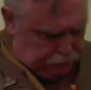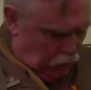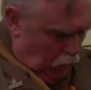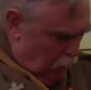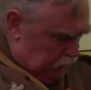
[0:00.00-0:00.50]

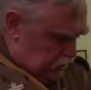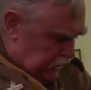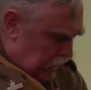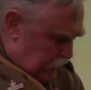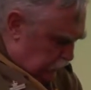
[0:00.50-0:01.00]
on my
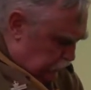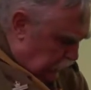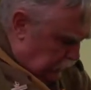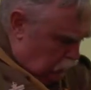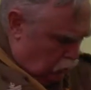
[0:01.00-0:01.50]
sleeve is
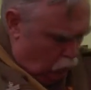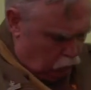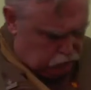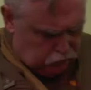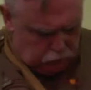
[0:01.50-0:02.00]
like a
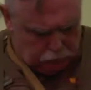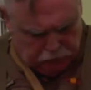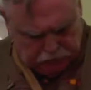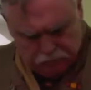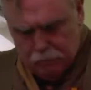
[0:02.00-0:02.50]
gold
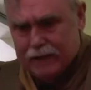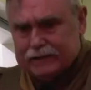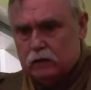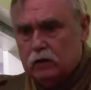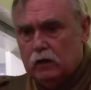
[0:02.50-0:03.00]
piece of
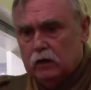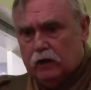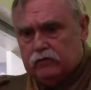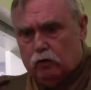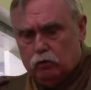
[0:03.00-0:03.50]
metal.
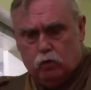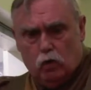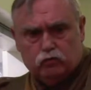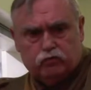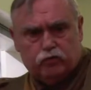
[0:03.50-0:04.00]
That's called a
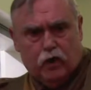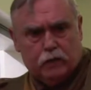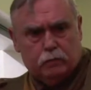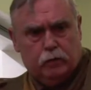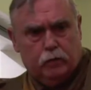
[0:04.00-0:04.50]
wound
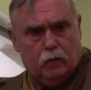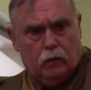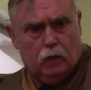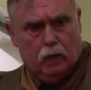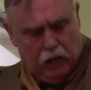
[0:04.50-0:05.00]
stripe.
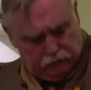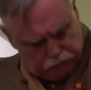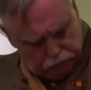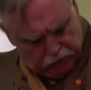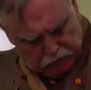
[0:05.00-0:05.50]
And
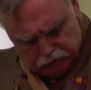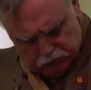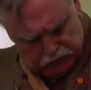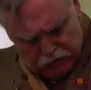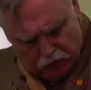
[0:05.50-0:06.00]
sometimes you'll
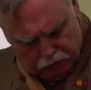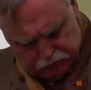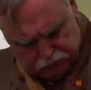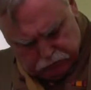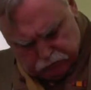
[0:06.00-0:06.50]
see
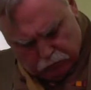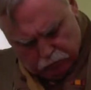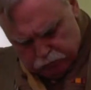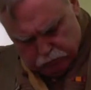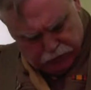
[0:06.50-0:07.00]

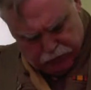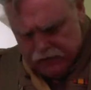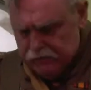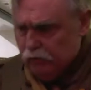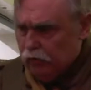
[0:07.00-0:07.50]
soldiers with
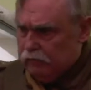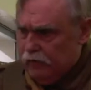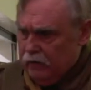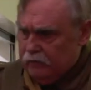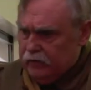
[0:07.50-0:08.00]
3, 4 or
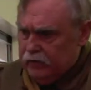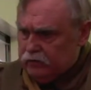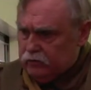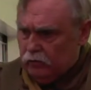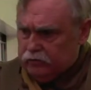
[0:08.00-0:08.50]
5 of
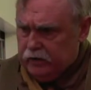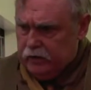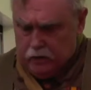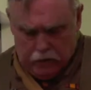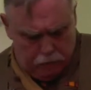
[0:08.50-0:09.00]
these across
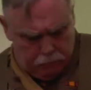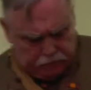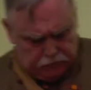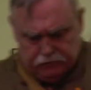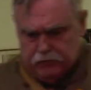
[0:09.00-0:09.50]
here. It
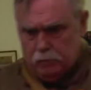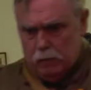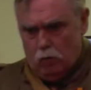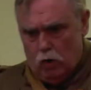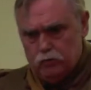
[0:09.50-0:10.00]
meant that if you'd
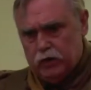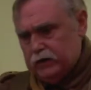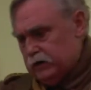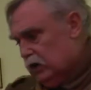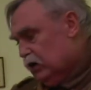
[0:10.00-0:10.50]
been
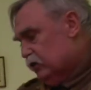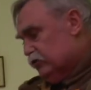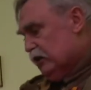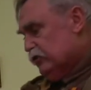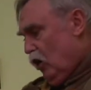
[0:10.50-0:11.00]
wounded,
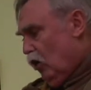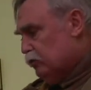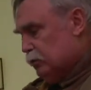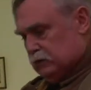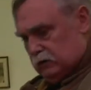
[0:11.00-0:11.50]
sent to
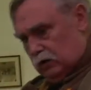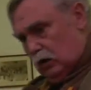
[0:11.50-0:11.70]
hospital,